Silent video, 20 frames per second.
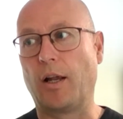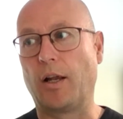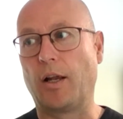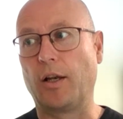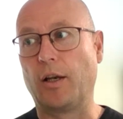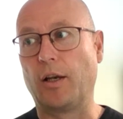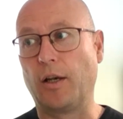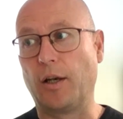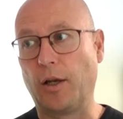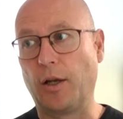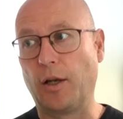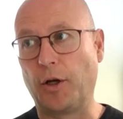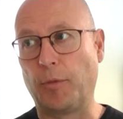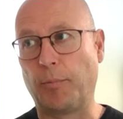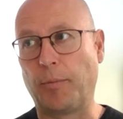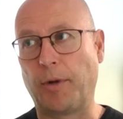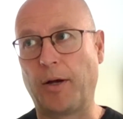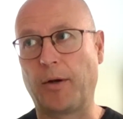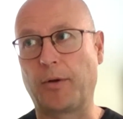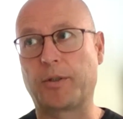learn
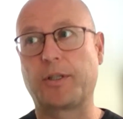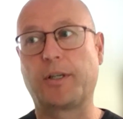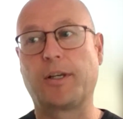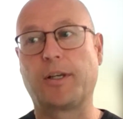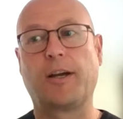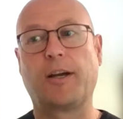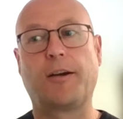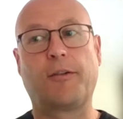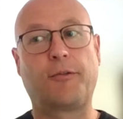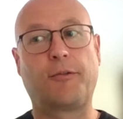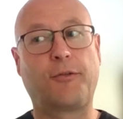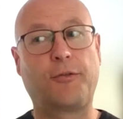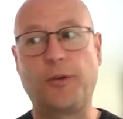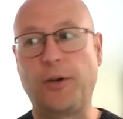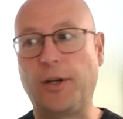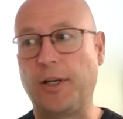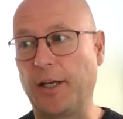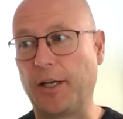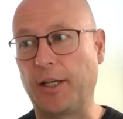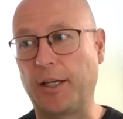about,
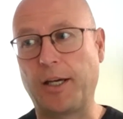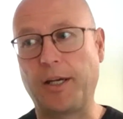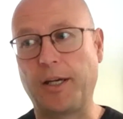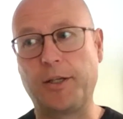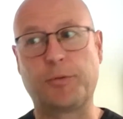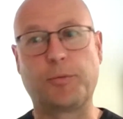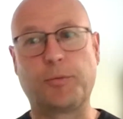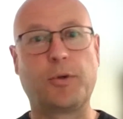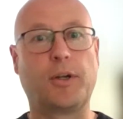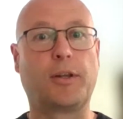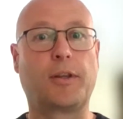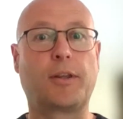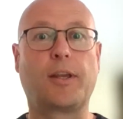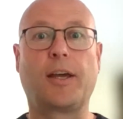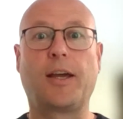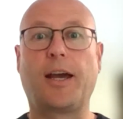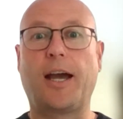fully engage with,